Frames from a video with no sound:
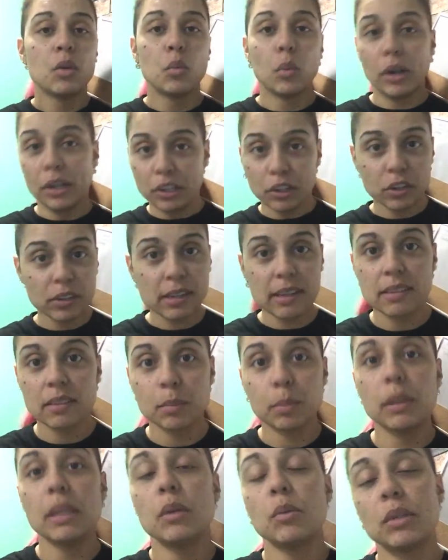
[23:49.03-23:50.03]
when you're
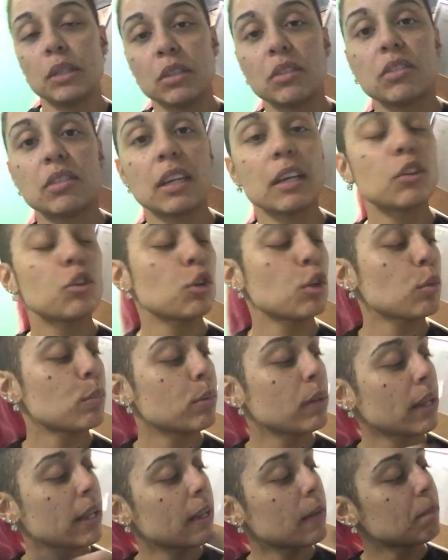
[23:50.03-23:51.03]
disciplined, when you stick to your
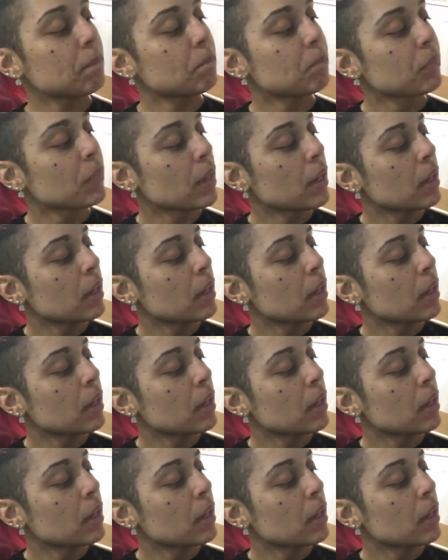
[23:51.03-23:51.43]
plan.